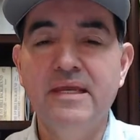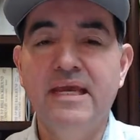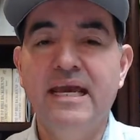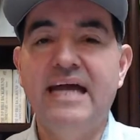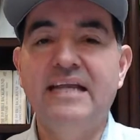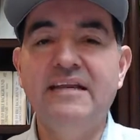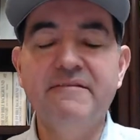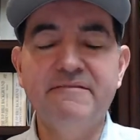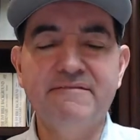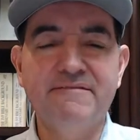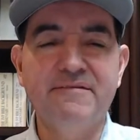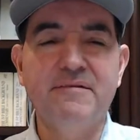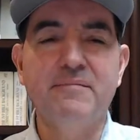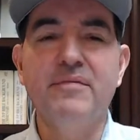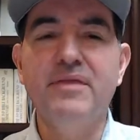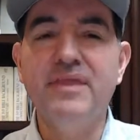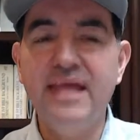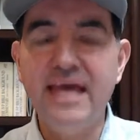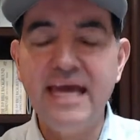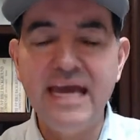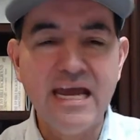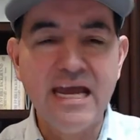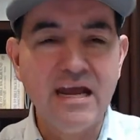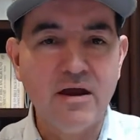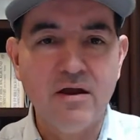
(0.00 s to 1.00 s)
And then from
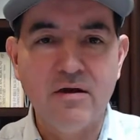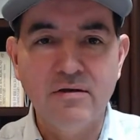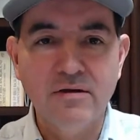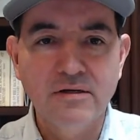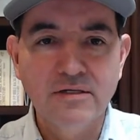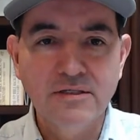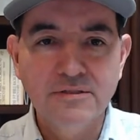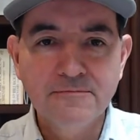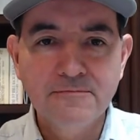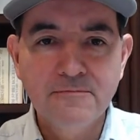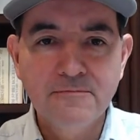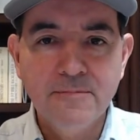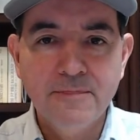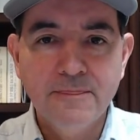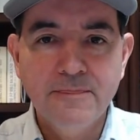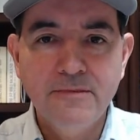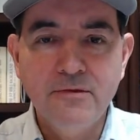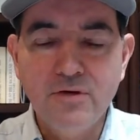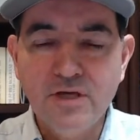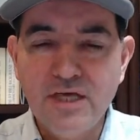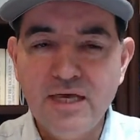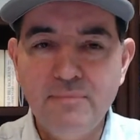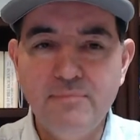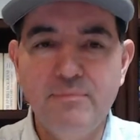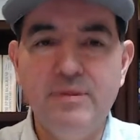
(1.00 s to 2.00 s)
there,
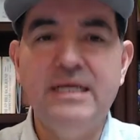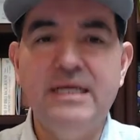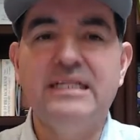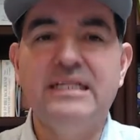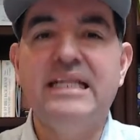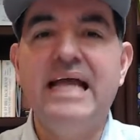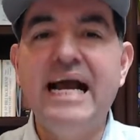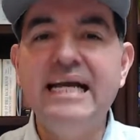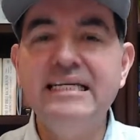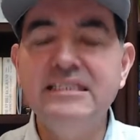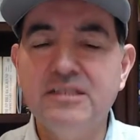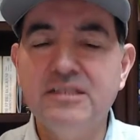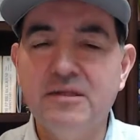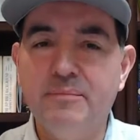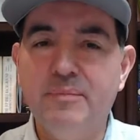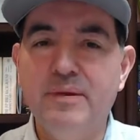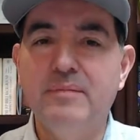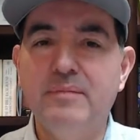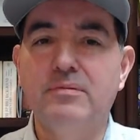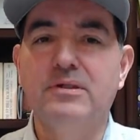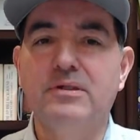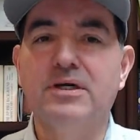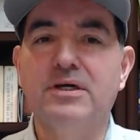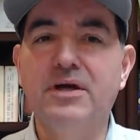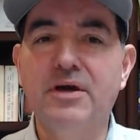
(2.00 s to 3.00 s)
you keep being nice to
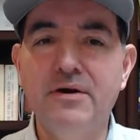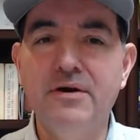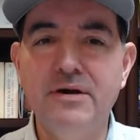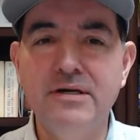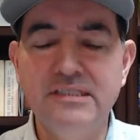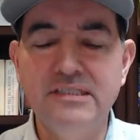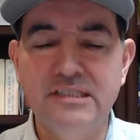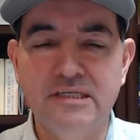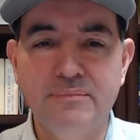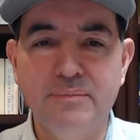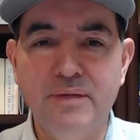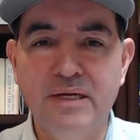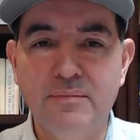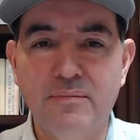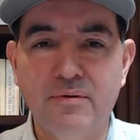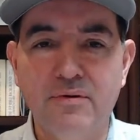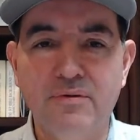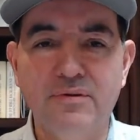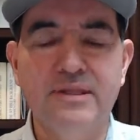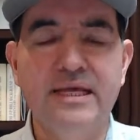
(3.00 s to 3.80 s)
people, encouraging people.